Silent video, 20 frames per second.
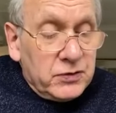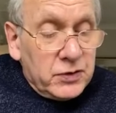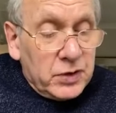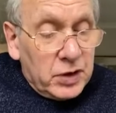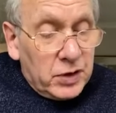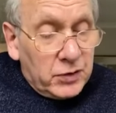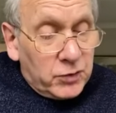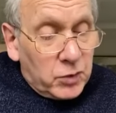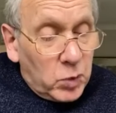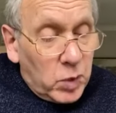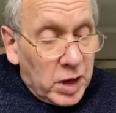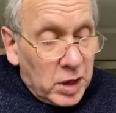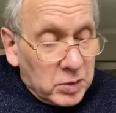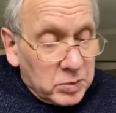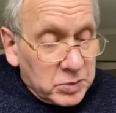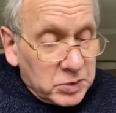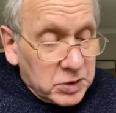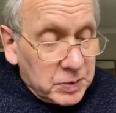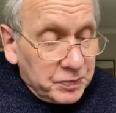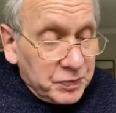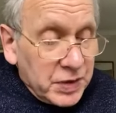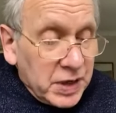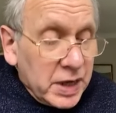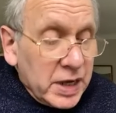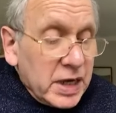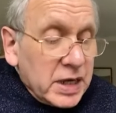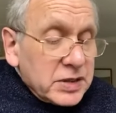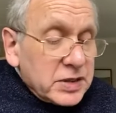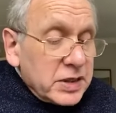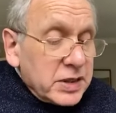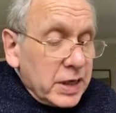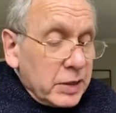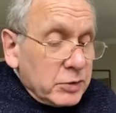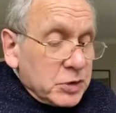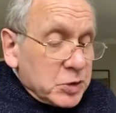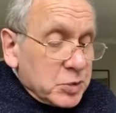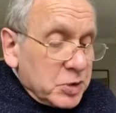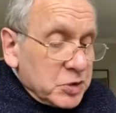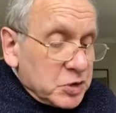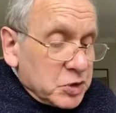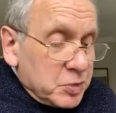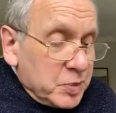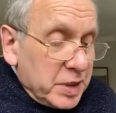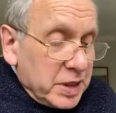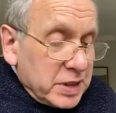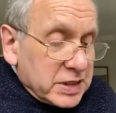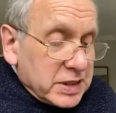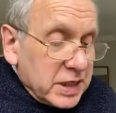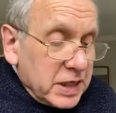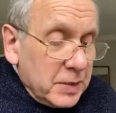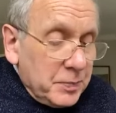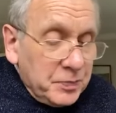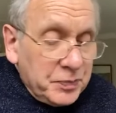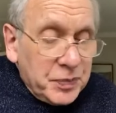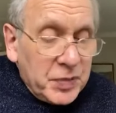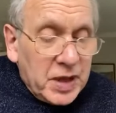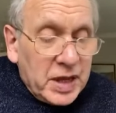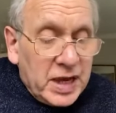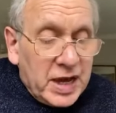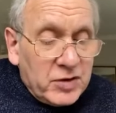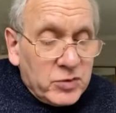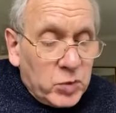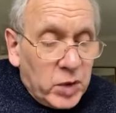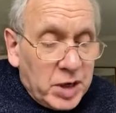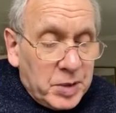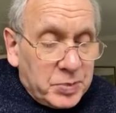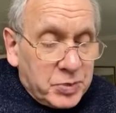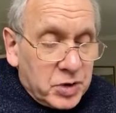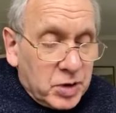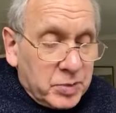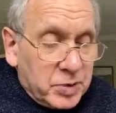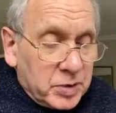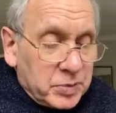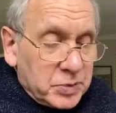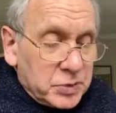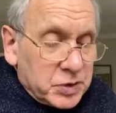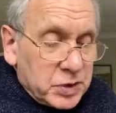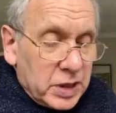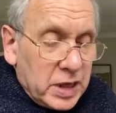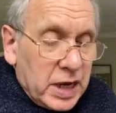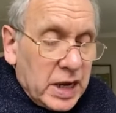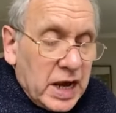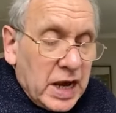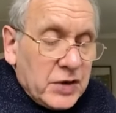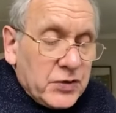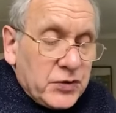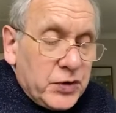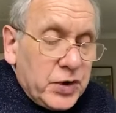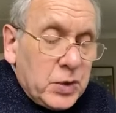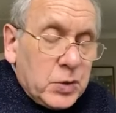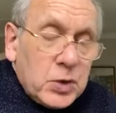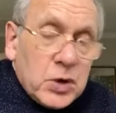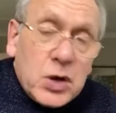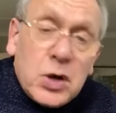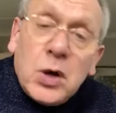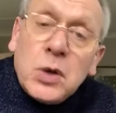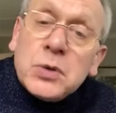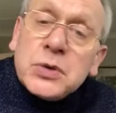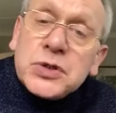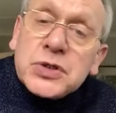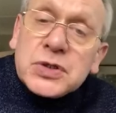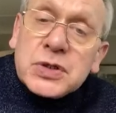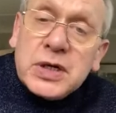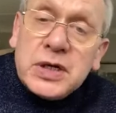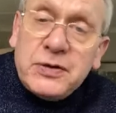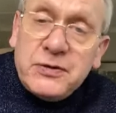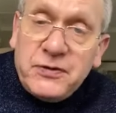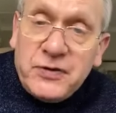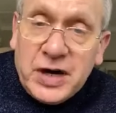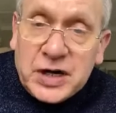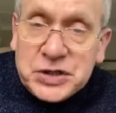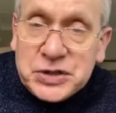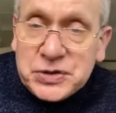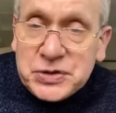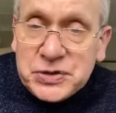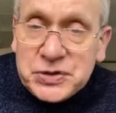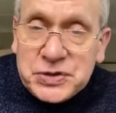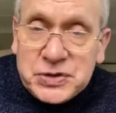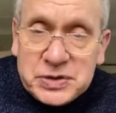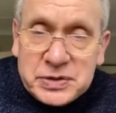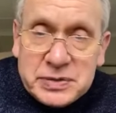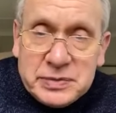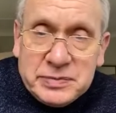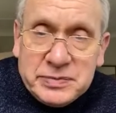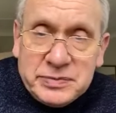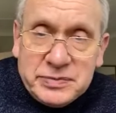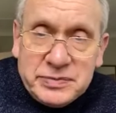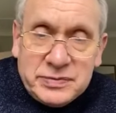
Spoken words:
feel overwhelmed, deny responsibility, have weight problems, and frequent colds and infections.